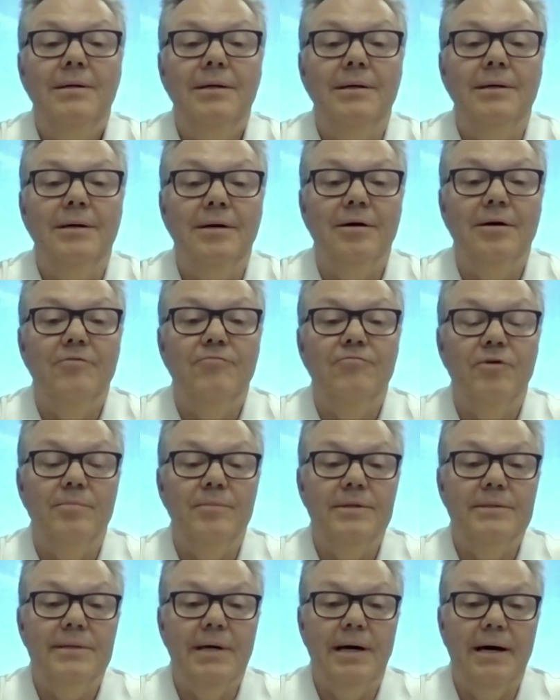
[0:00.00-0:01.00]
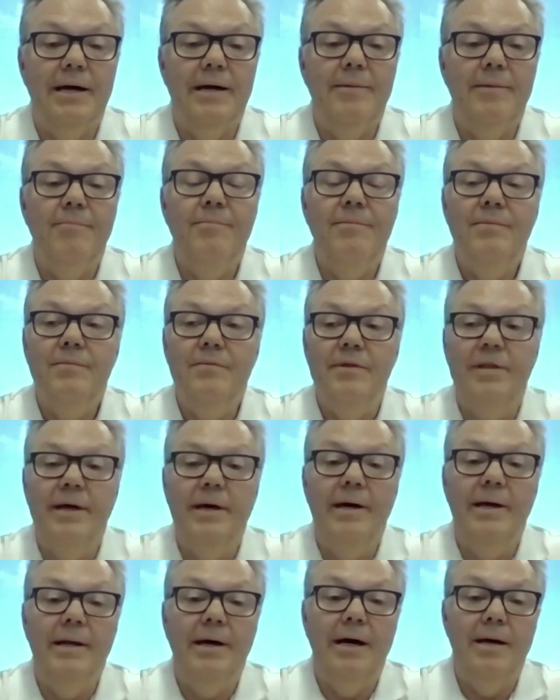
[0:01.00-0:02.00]
uh, from the time
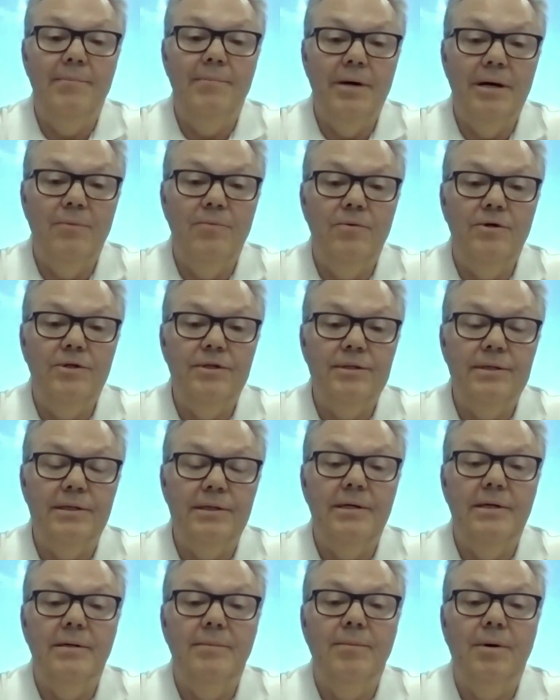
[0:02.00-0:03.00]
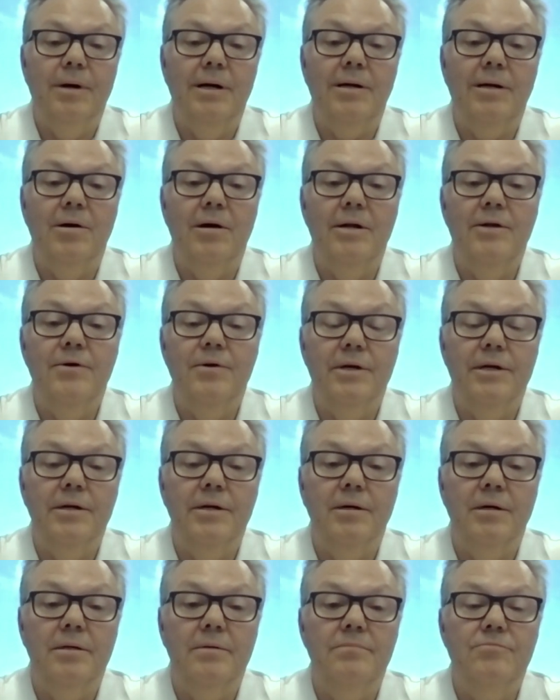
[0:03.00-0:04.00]
that I met with uh, Marc Andre
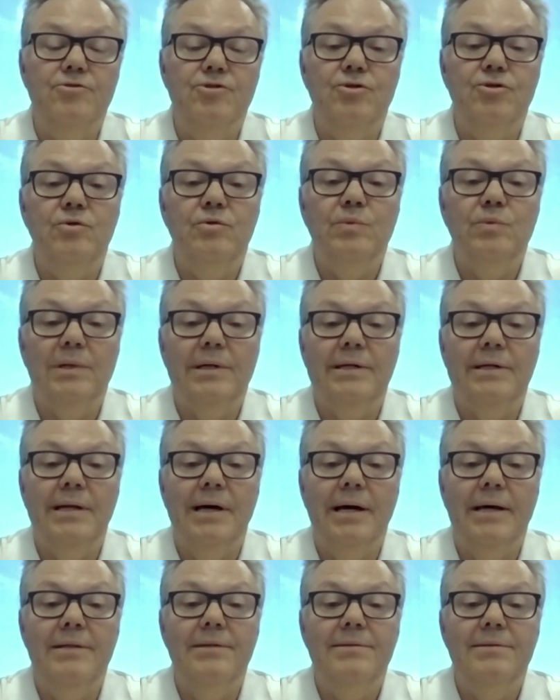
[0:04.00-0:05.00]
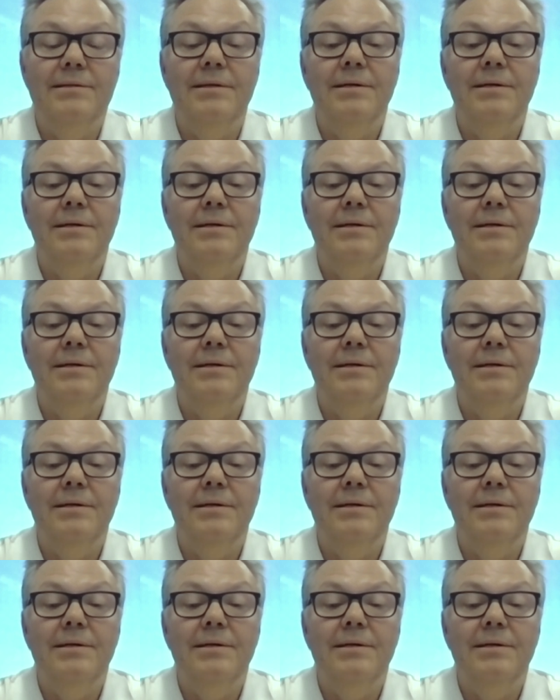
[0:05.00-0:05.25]
on June 29th